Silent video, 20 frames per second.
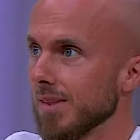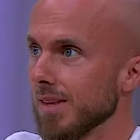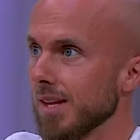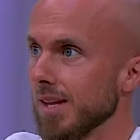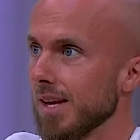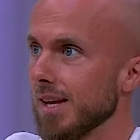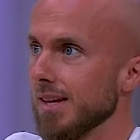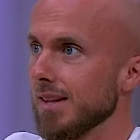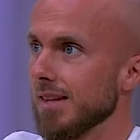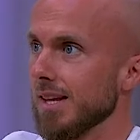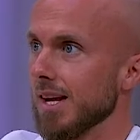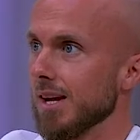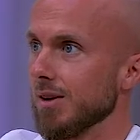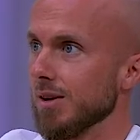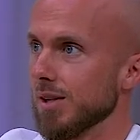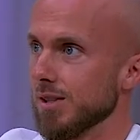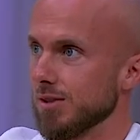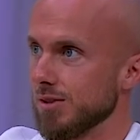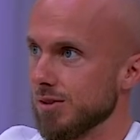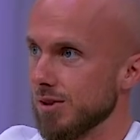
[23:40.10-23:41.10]
And there he
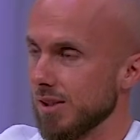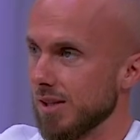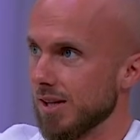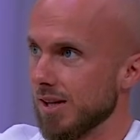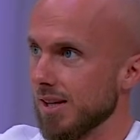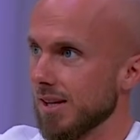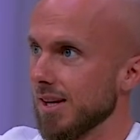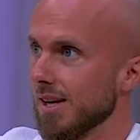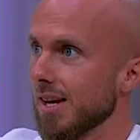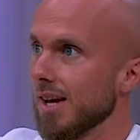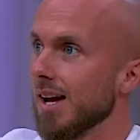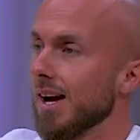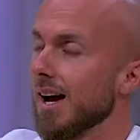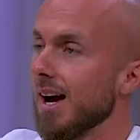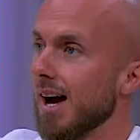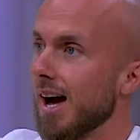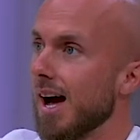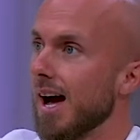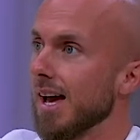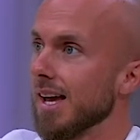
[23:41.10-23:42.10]
stood.
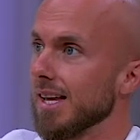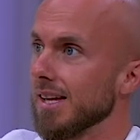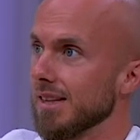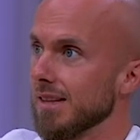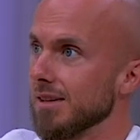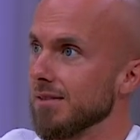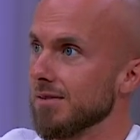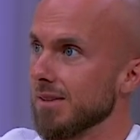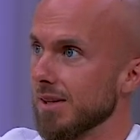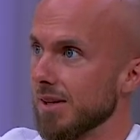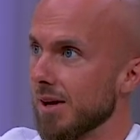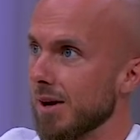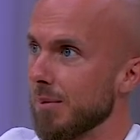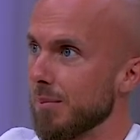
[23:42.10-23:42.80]
High and lifted up